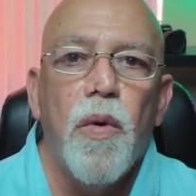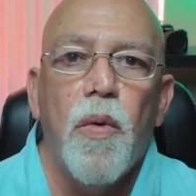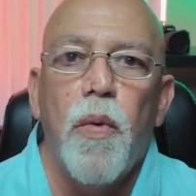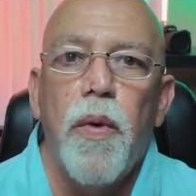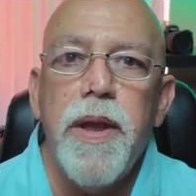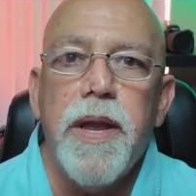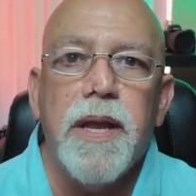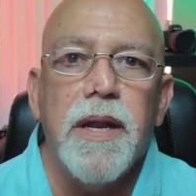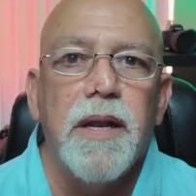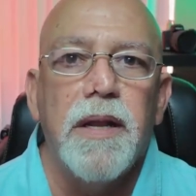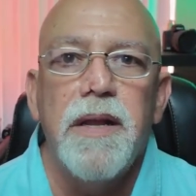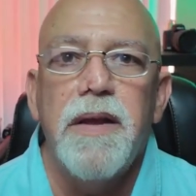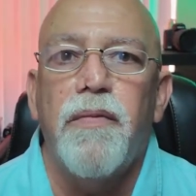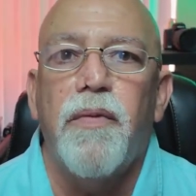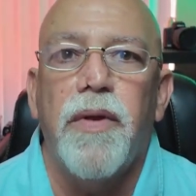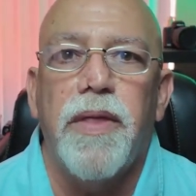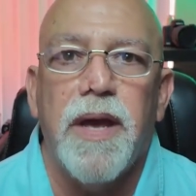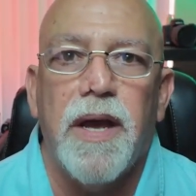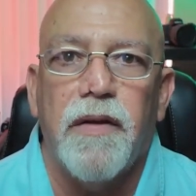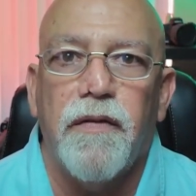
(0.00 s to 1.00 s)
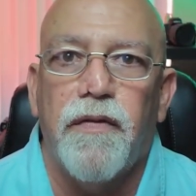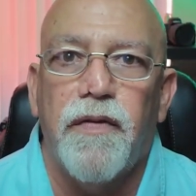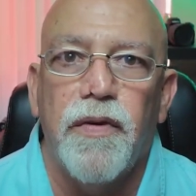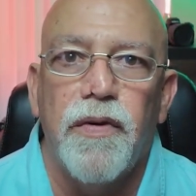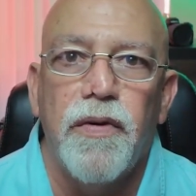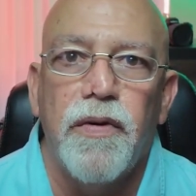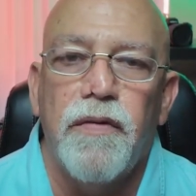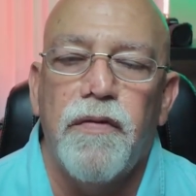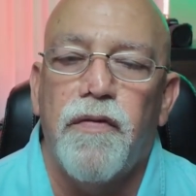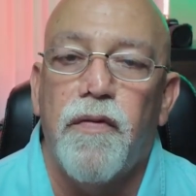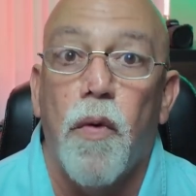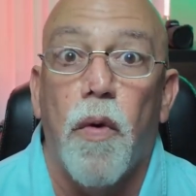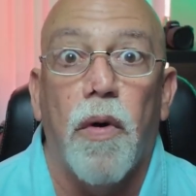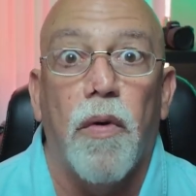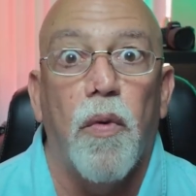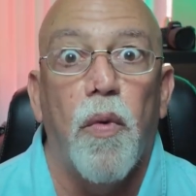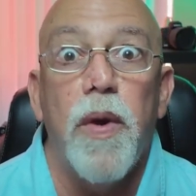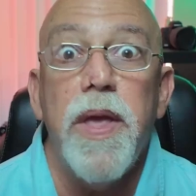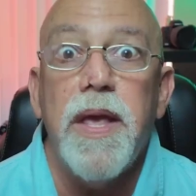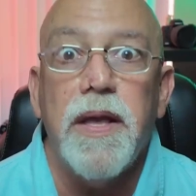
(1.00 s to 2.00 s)
we can live without food
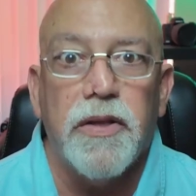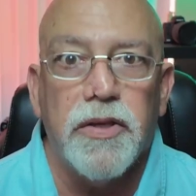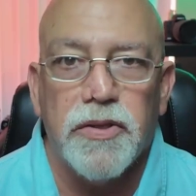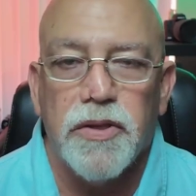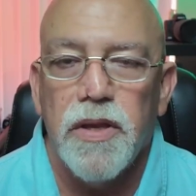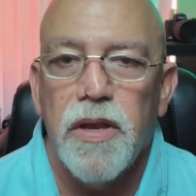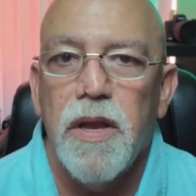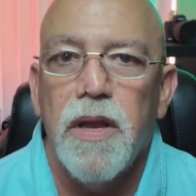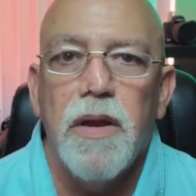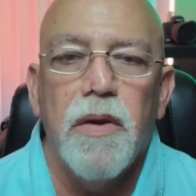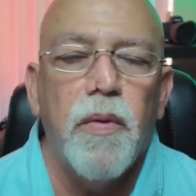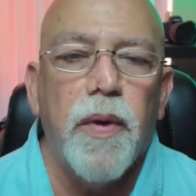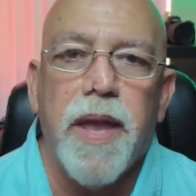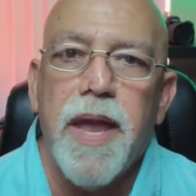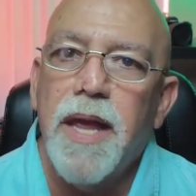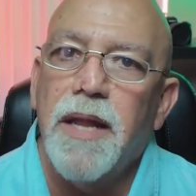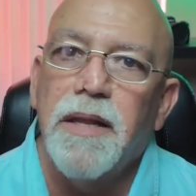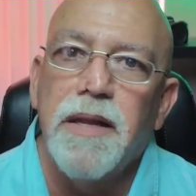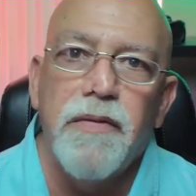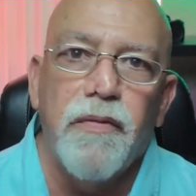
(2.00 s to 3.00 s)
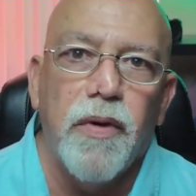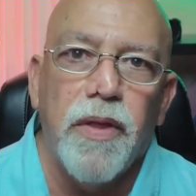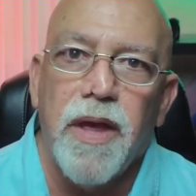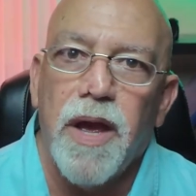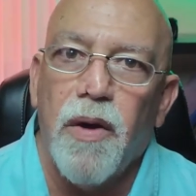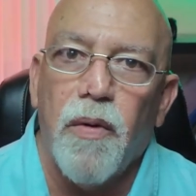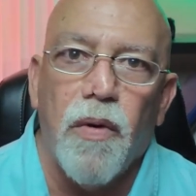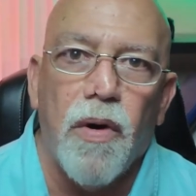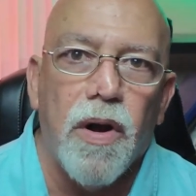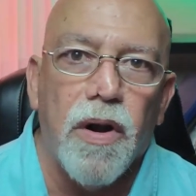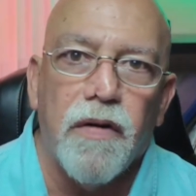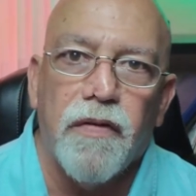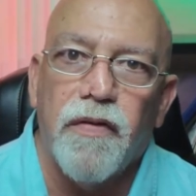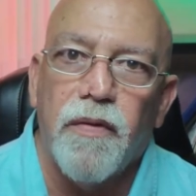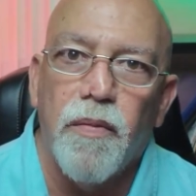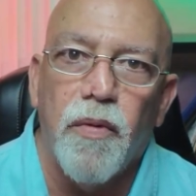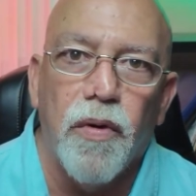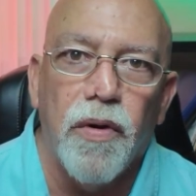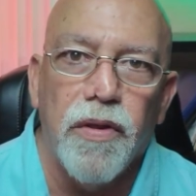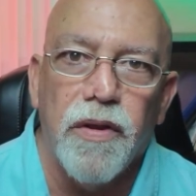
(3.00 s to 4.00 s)
for weeks, we can't live without water
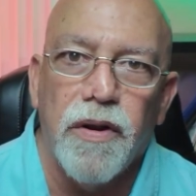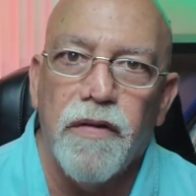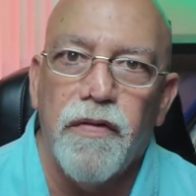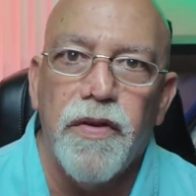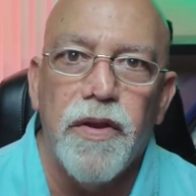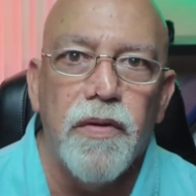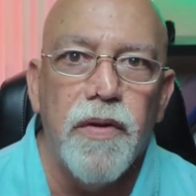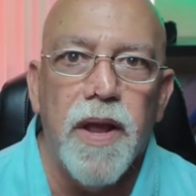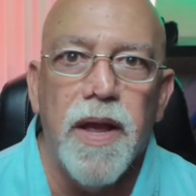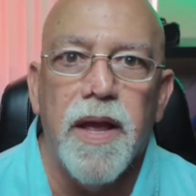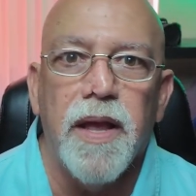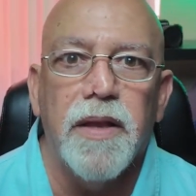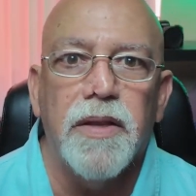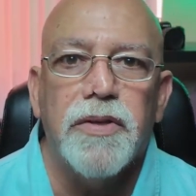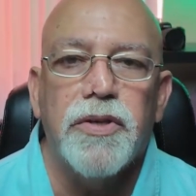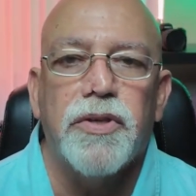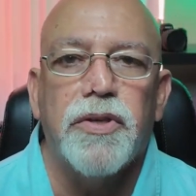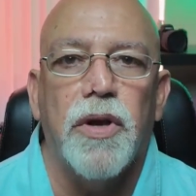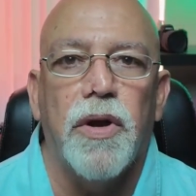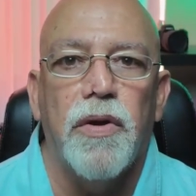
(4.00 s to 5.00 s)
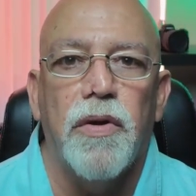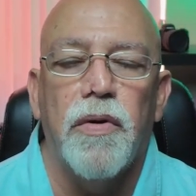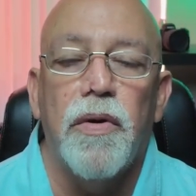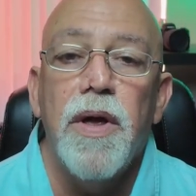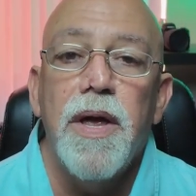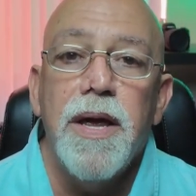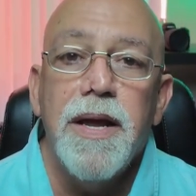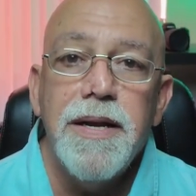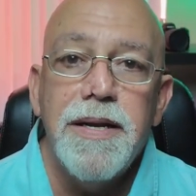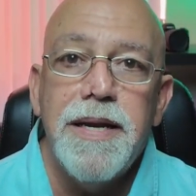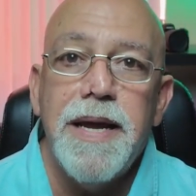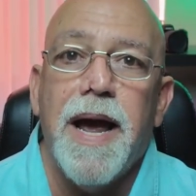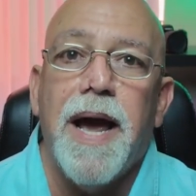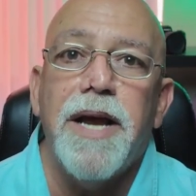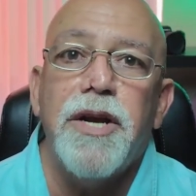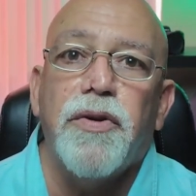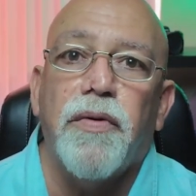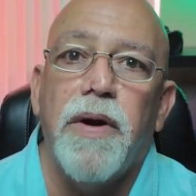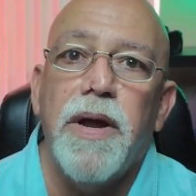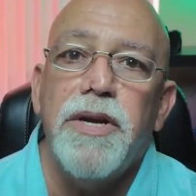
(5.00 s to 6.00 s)
for more than a few days. So
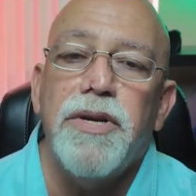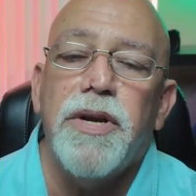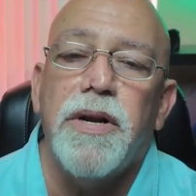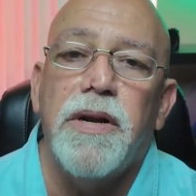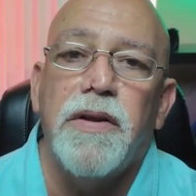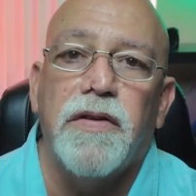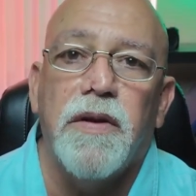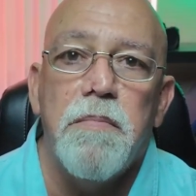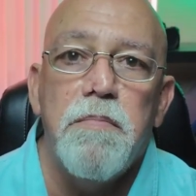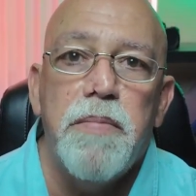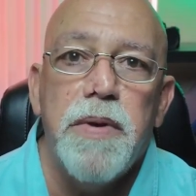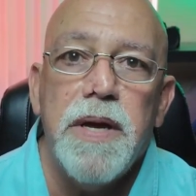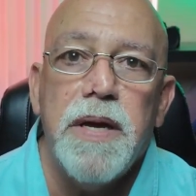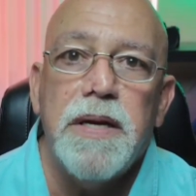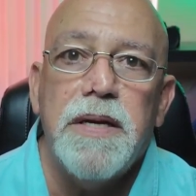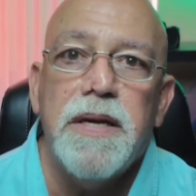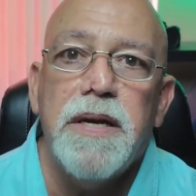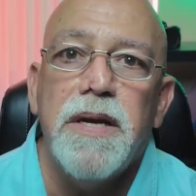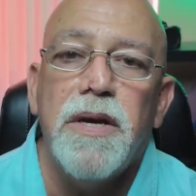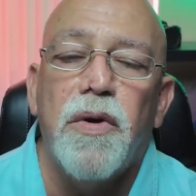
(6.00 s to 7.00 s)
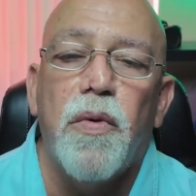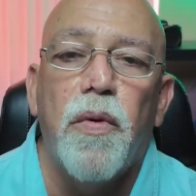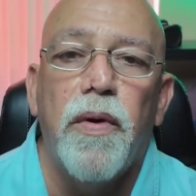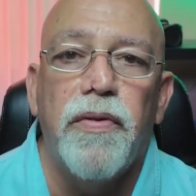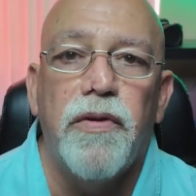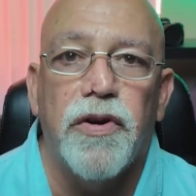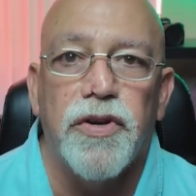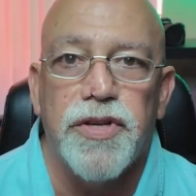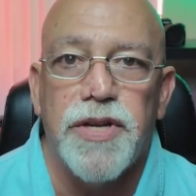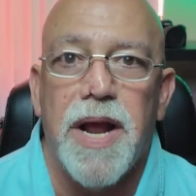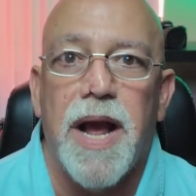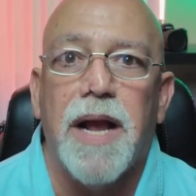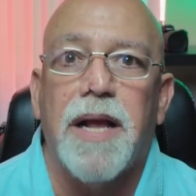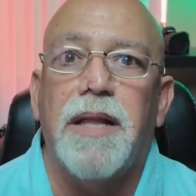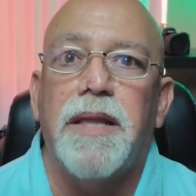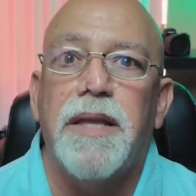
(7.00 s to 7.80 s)
dehydration is a big deal when there's not